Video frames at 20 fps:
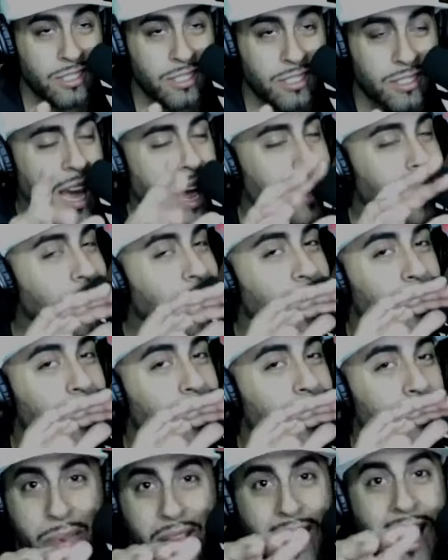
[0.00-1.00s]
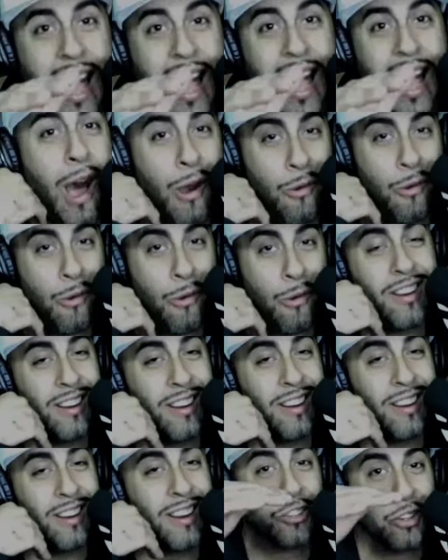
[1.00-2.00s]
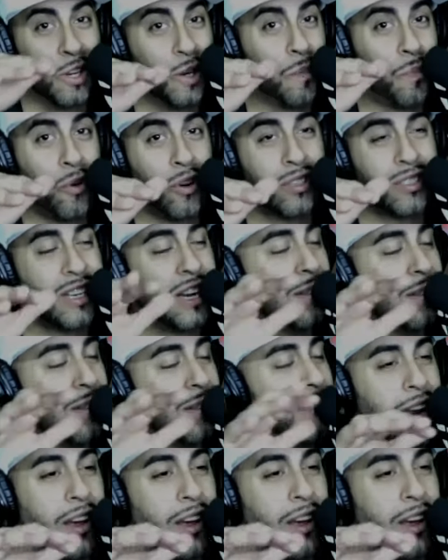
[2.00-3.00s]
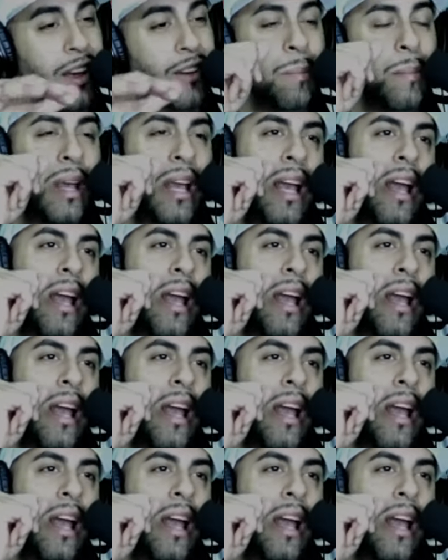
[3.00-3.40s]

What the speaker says: I love our grilled pork chops. I love them.